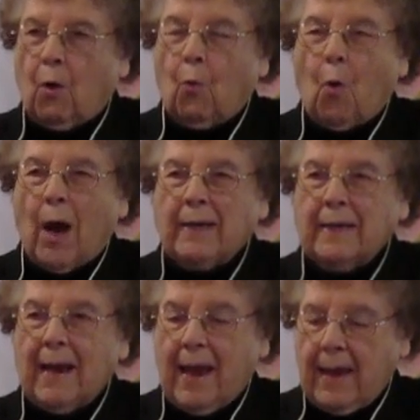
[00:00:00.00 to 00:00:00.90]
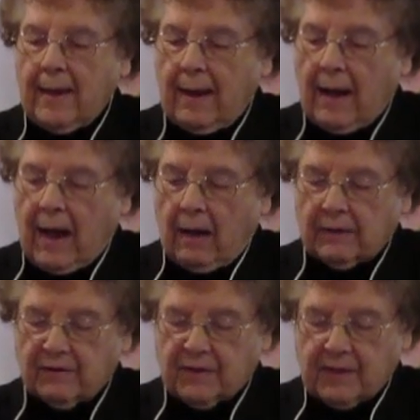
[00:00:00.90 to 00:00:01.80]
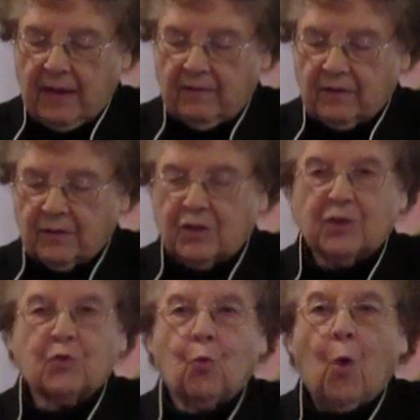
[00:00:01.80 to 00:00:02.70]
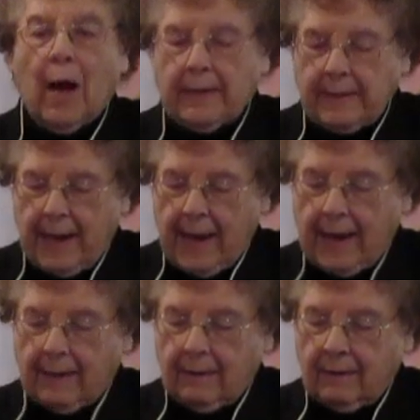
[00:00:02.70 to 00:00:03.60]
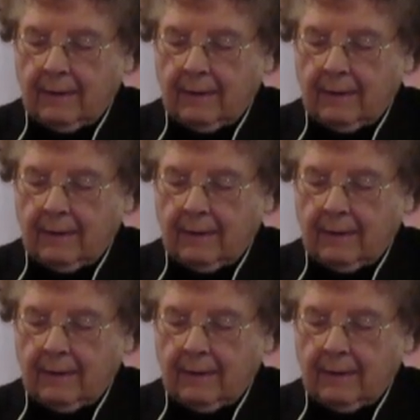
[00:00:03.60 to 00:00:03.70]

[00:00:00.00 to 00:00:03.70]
One day out of seven, just one day,